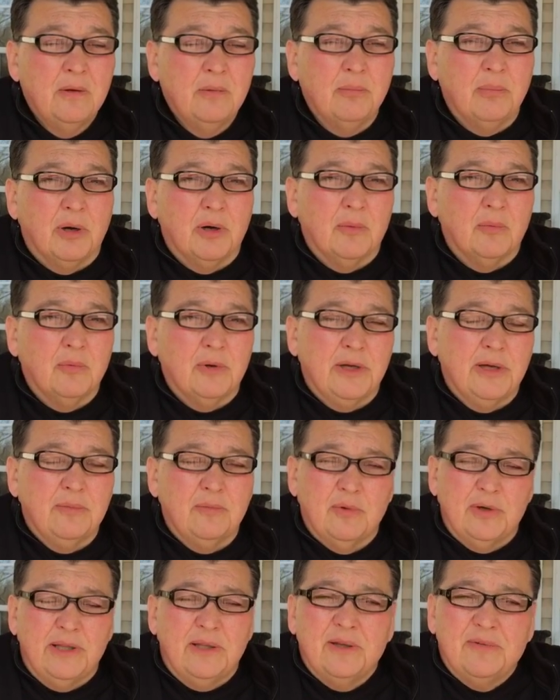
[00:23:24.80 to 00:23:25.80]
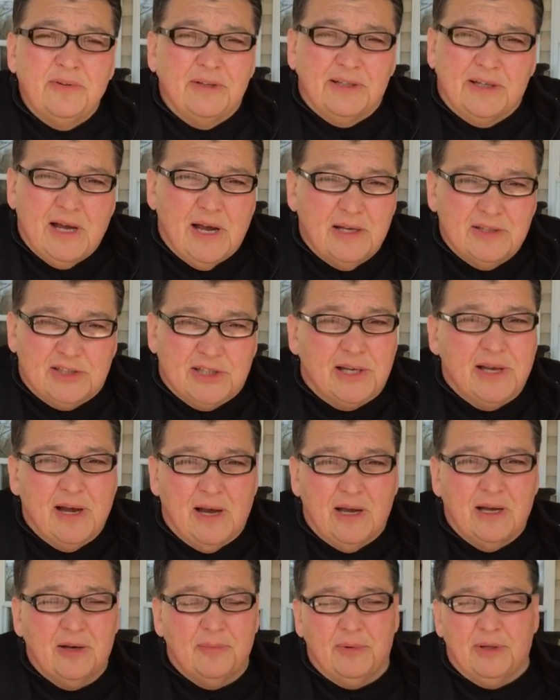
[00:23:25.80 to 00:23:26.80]
But we, we live in God's
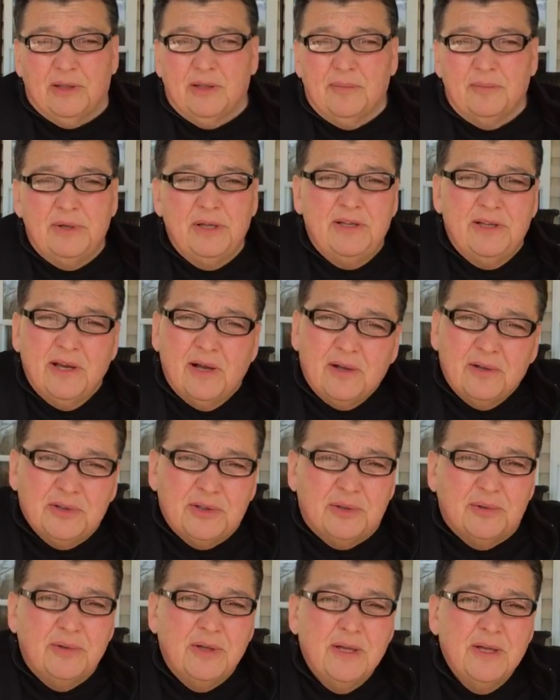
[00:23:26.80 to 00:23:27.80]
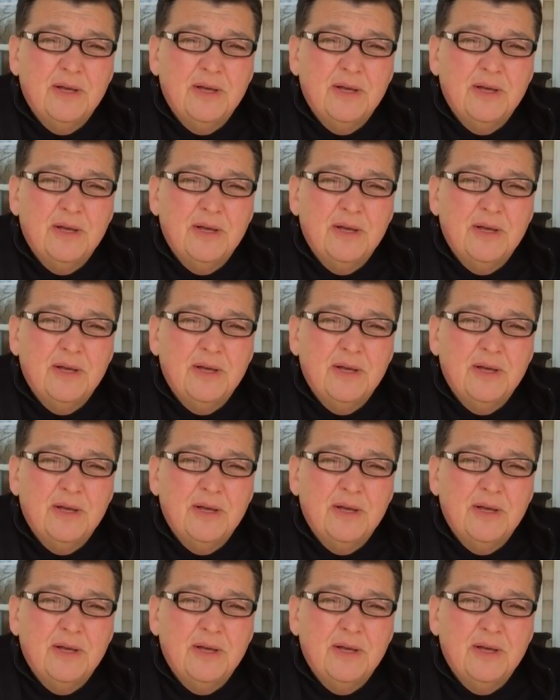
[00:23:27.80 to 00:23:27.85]
economy, let me tell you.